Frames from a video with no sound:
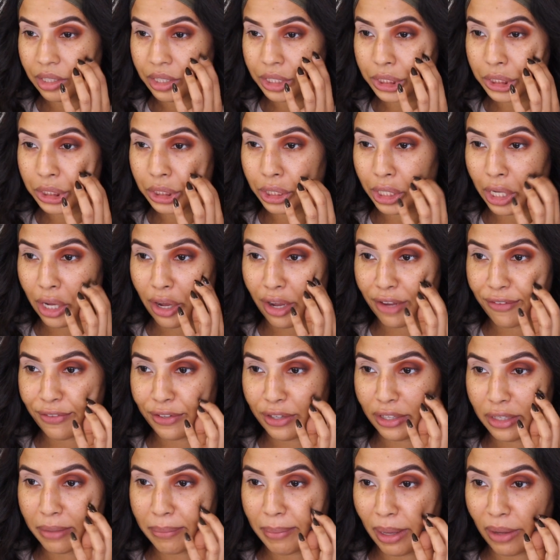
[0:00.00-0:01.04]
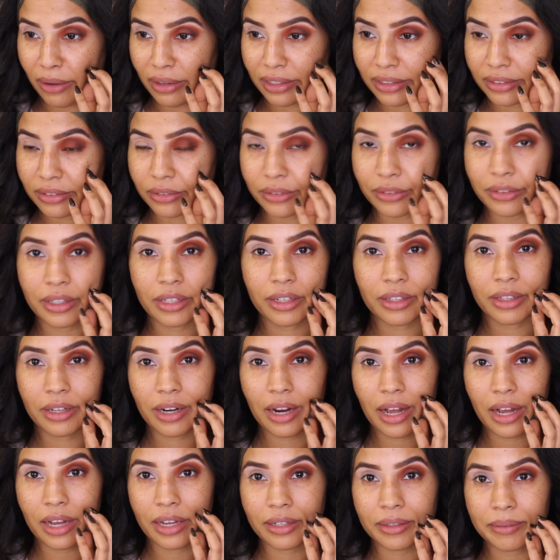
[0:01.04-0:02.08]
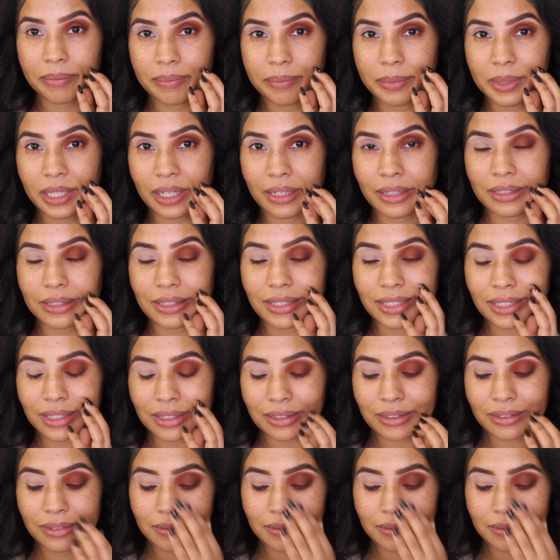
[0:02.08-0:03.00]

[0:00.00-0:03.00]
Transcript: see how I feel about it and do the other eye, because